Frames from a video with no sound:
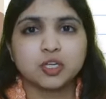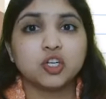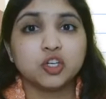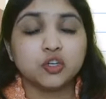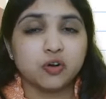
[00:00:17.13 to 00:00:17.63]

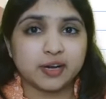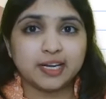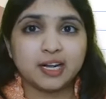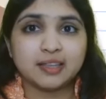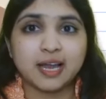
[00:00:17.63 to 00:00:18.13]
You know,
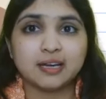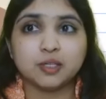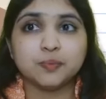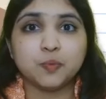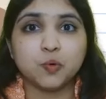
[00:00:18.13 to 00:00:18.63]
right, that
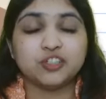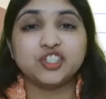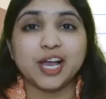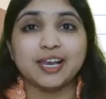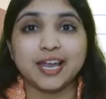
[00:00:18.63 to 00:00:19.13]
the board
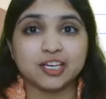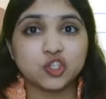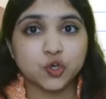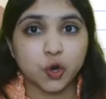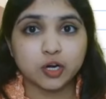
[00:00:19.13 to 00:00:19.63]
shall
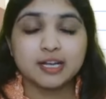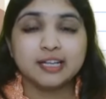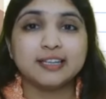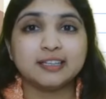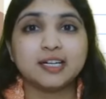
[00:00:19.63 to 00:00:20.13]
ensure
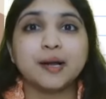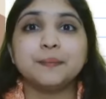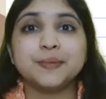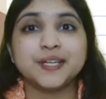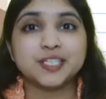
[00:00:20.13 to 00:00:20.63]
that the
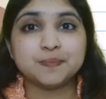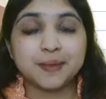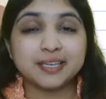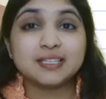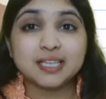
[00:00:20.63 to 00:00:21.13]
company
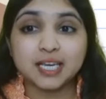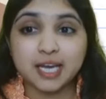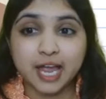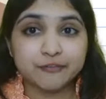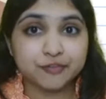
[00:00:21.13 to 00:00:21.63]
spends in
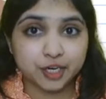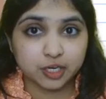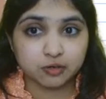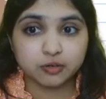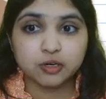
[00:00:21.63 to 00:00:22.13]
every
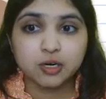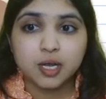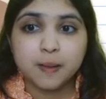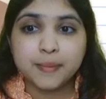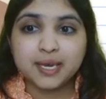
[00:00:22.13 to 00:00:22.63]
year
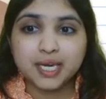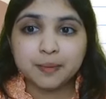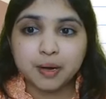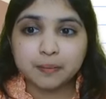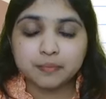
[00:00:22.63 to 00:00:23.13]

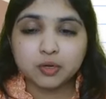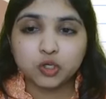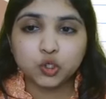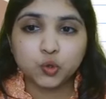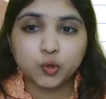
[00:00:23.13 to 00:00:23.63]
minimum
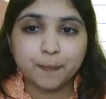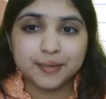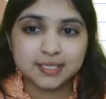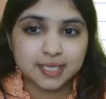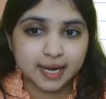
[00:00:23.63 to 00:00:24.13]

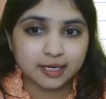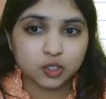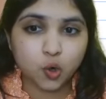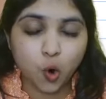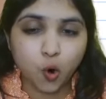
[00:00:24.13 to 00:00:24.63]

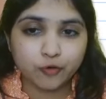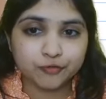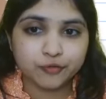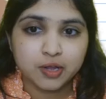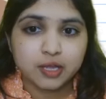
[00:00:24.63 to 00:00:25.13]
2% of